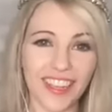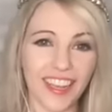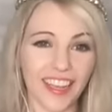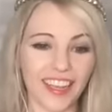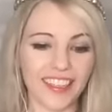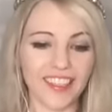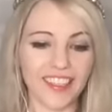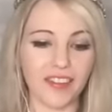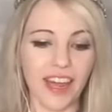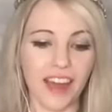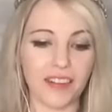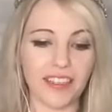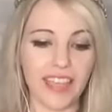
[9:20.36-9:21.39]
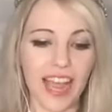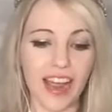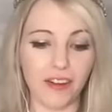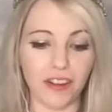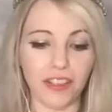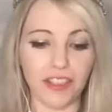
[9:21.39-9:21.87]
And so now it's
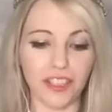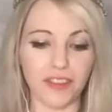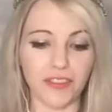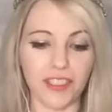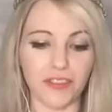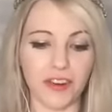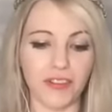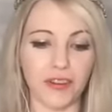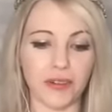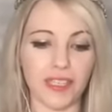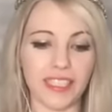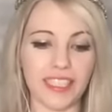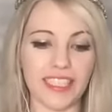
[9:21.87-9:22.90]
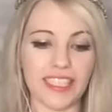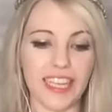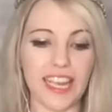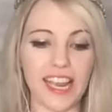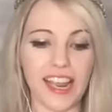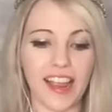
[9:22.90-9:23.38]
out on the surface for everyone to
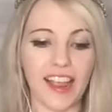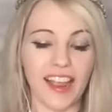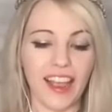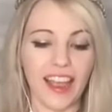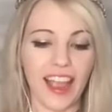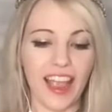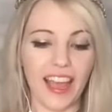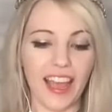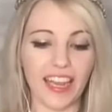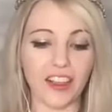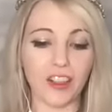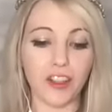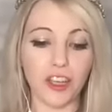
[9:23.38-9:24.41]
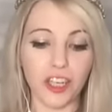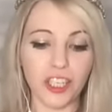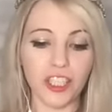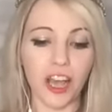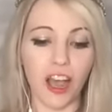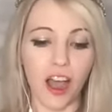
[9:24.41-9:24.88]
see and it
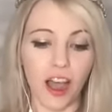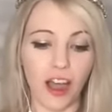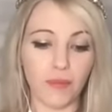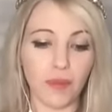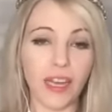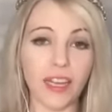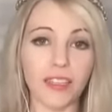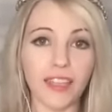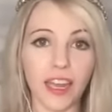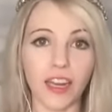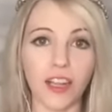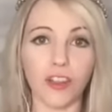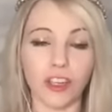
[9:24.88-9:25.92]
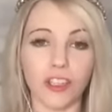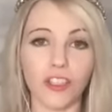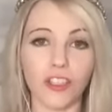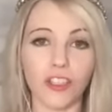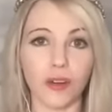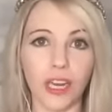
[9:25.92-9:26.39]
looks a hot mess and it looks
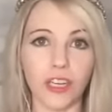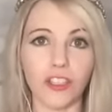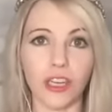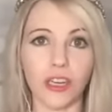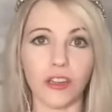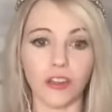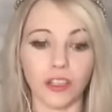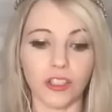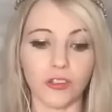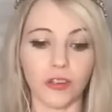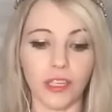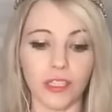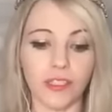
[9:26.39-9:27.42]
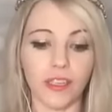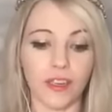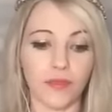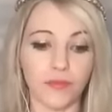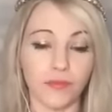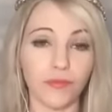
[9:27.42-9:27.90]
deranged and it looks
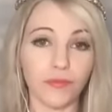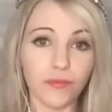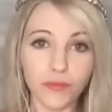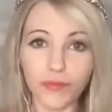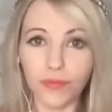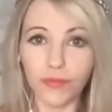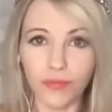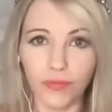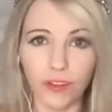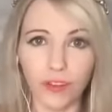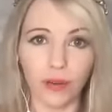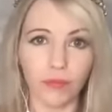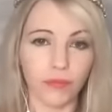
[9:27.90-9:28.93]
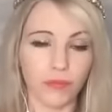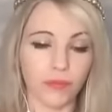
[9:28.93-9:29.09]
crazy. Okay.